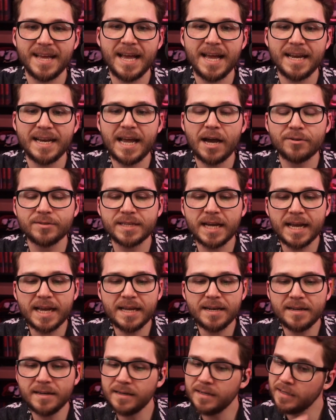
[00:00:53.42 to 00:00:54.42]
Now,
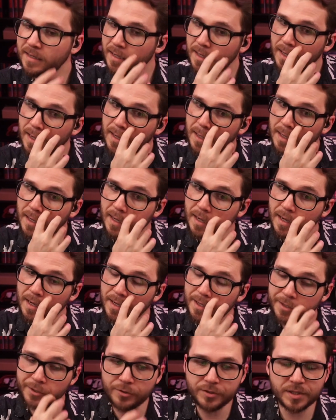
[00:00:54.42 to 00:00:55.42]
Diana uh,
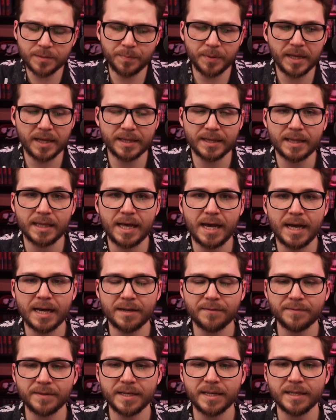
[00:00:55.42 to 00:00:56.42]
used to play a lot
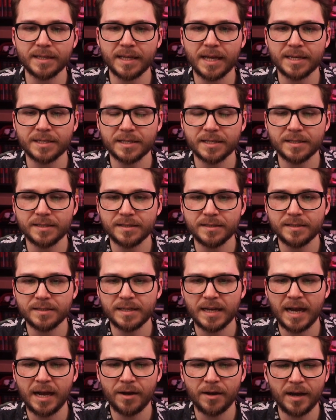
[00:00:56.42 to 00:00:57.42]
of League of Legends.
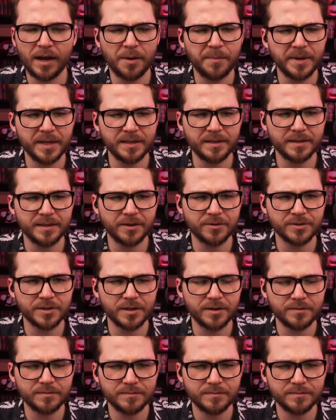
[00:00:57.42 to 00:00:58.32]
How, how many years ago?